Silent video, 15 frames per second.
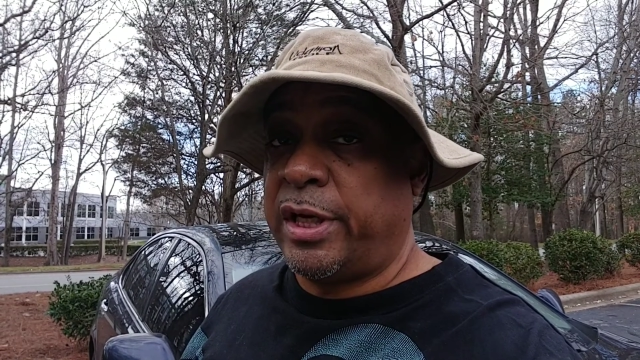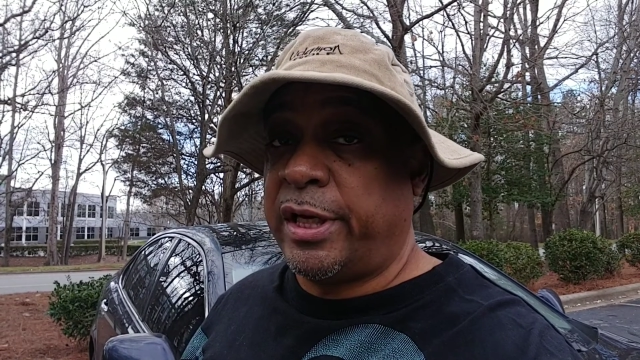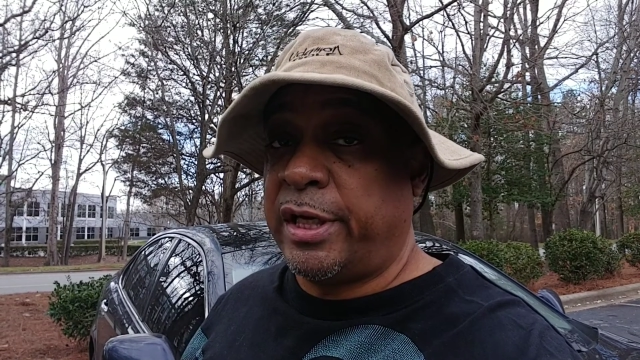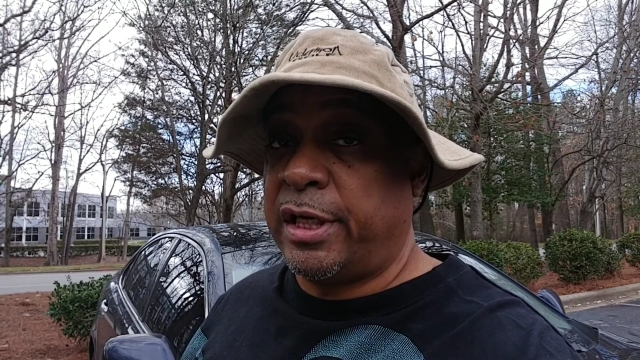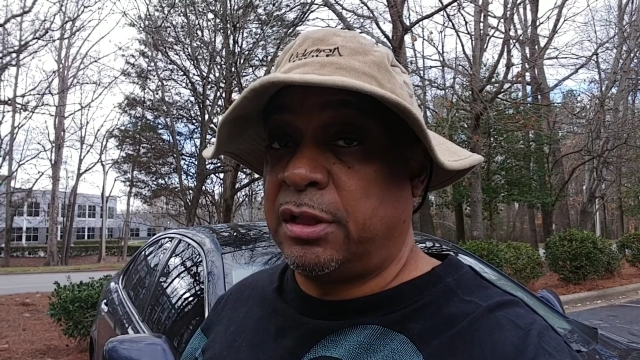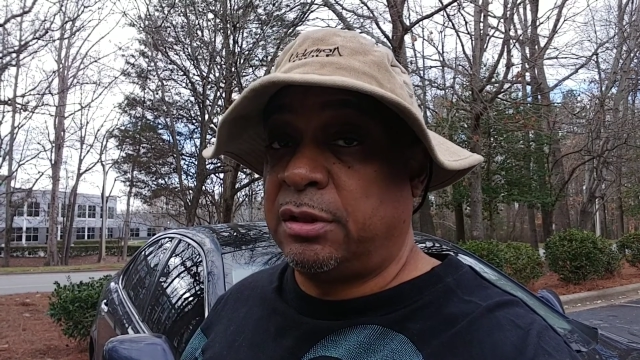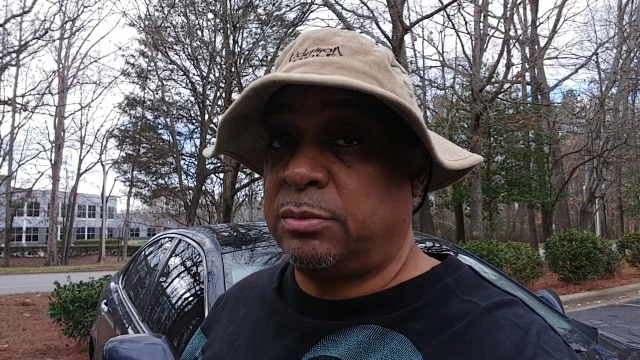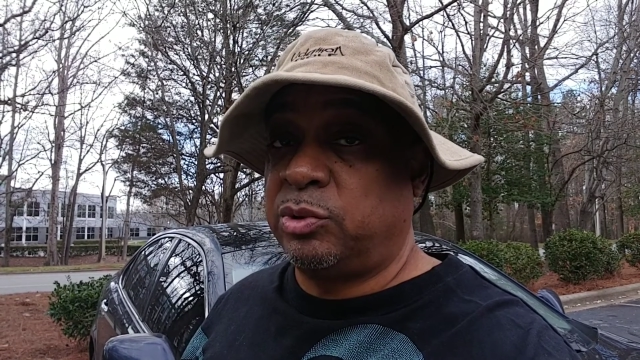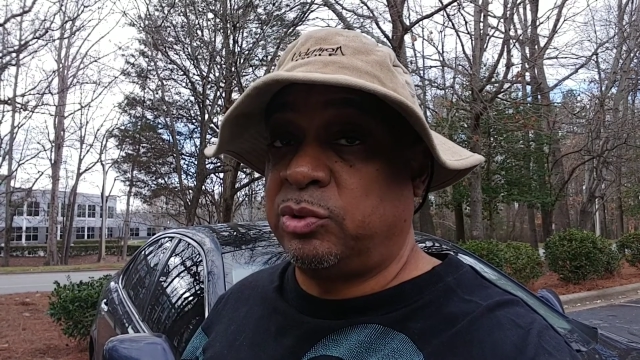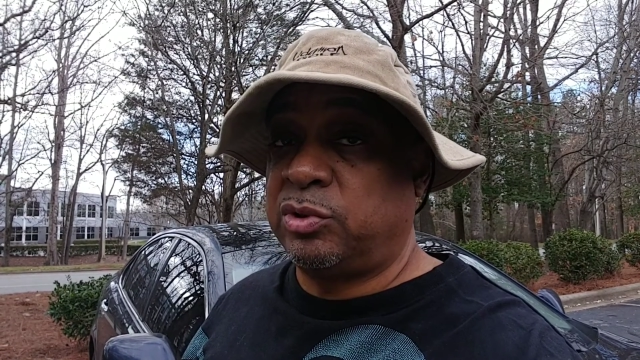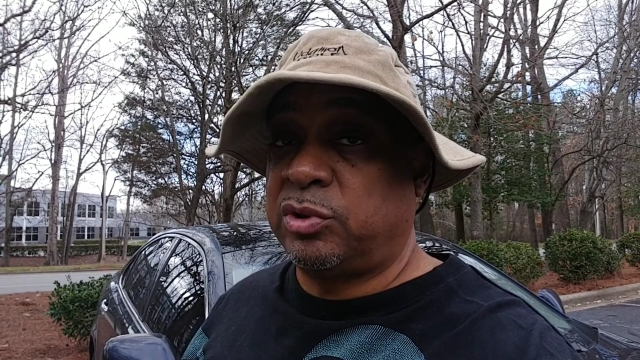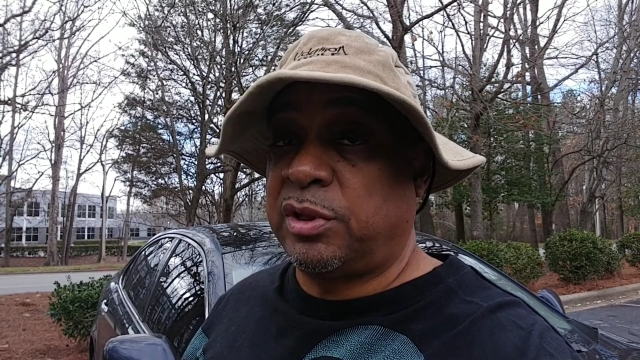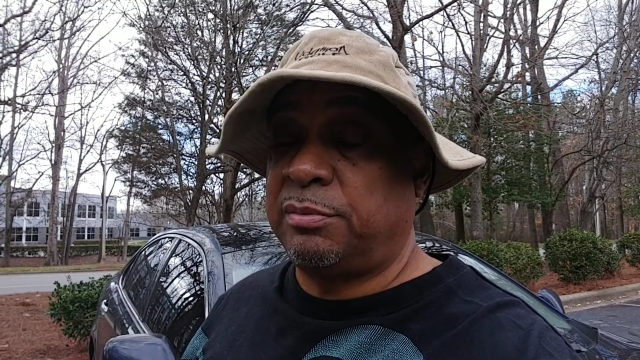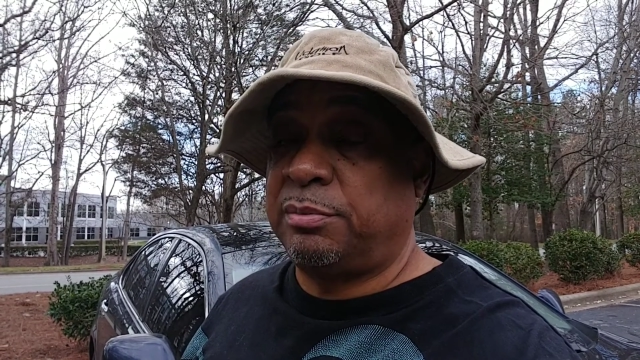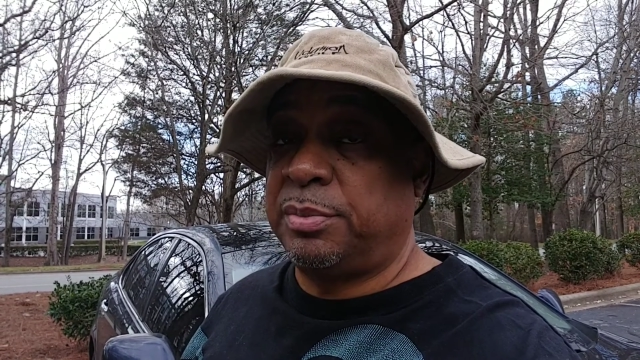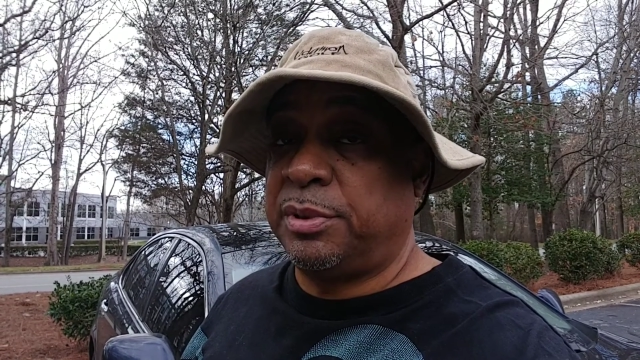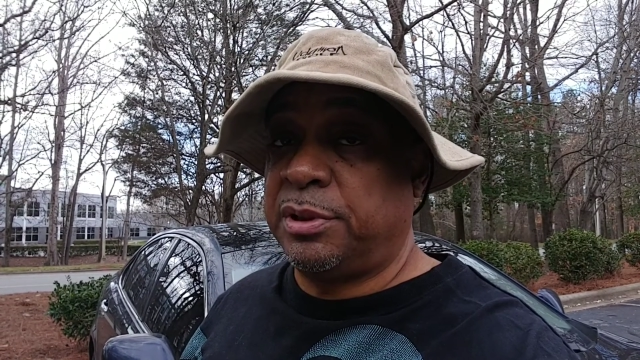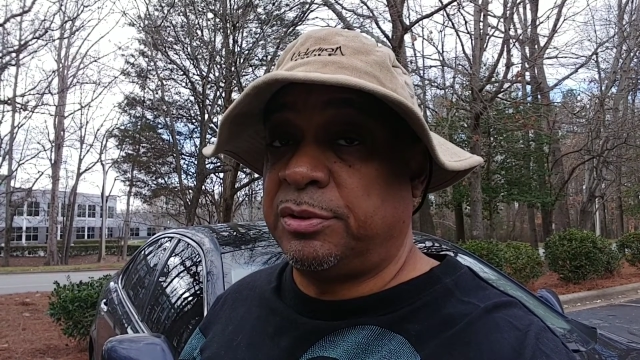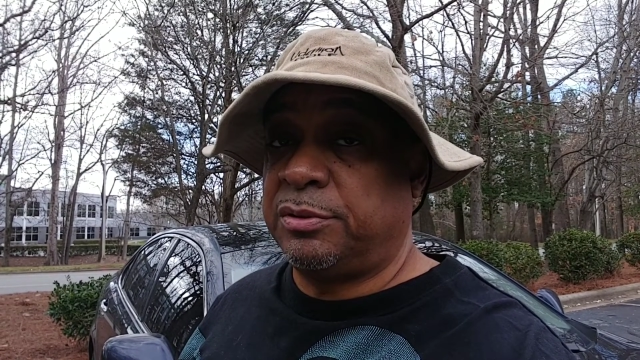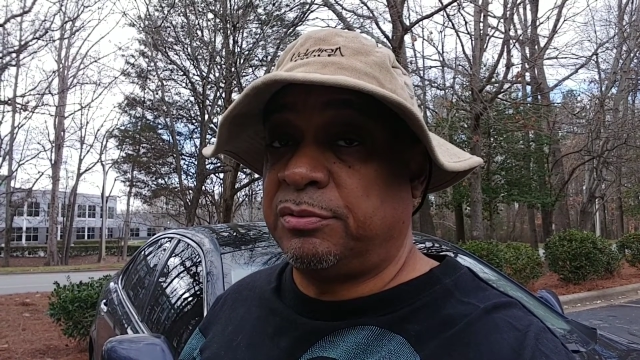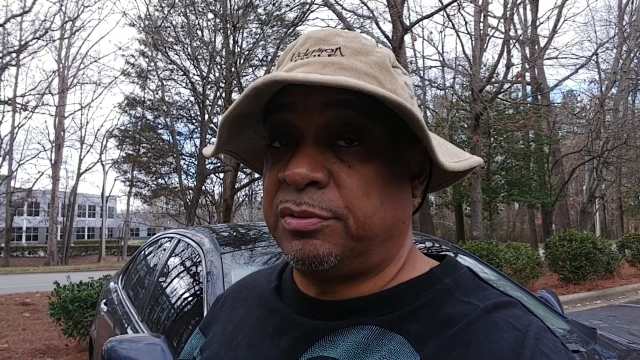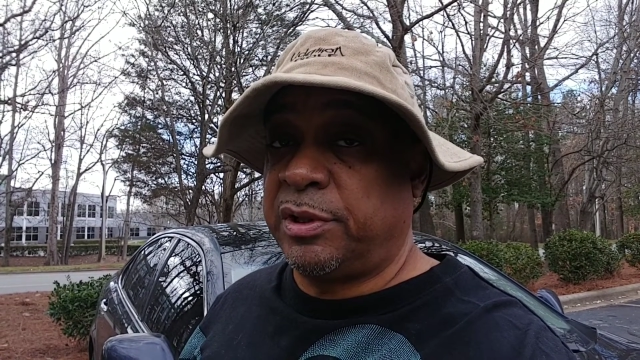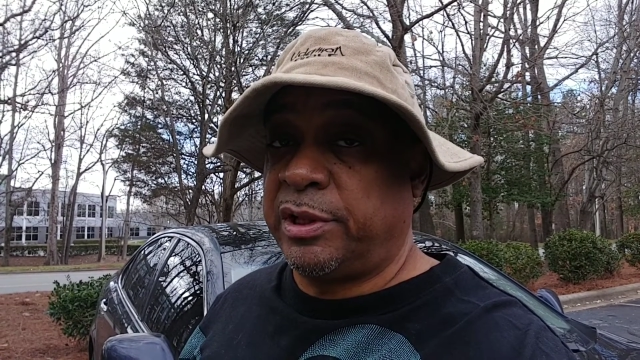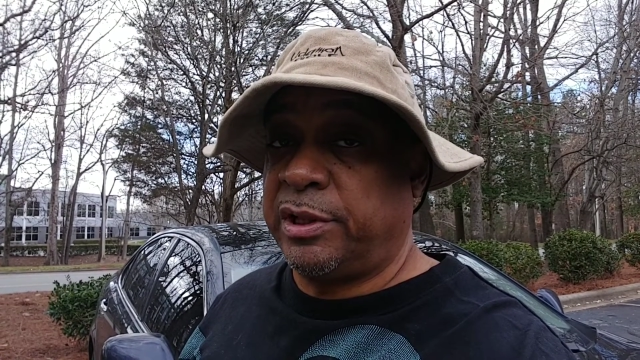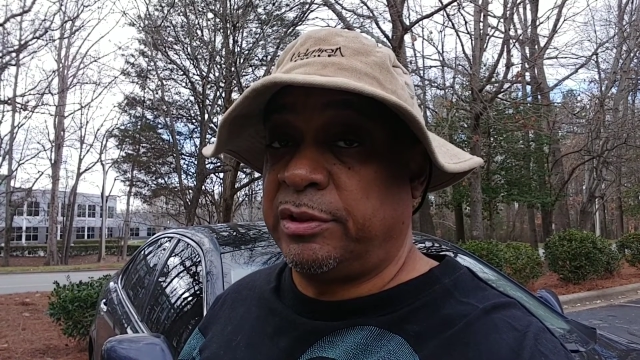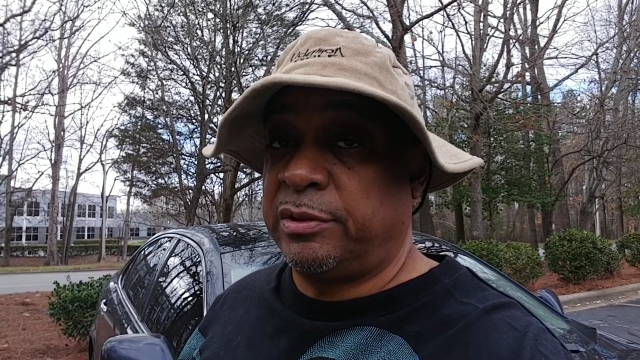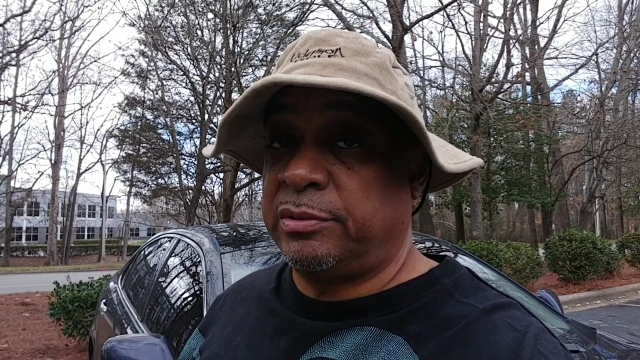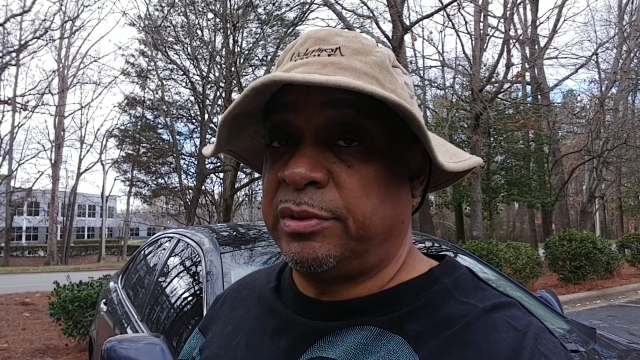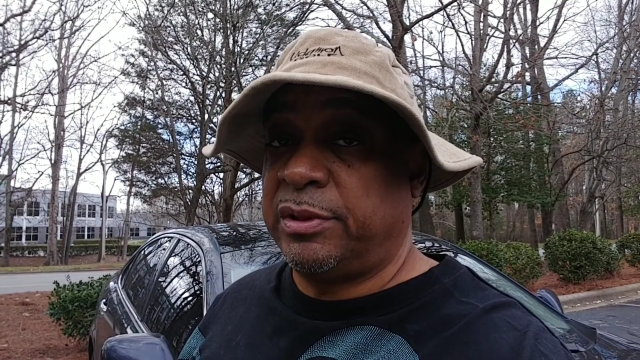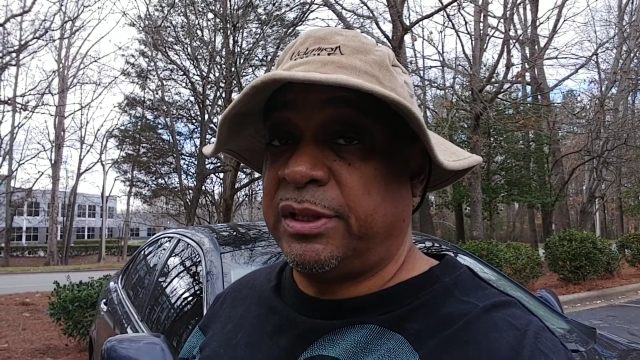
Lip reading: animals I've been around,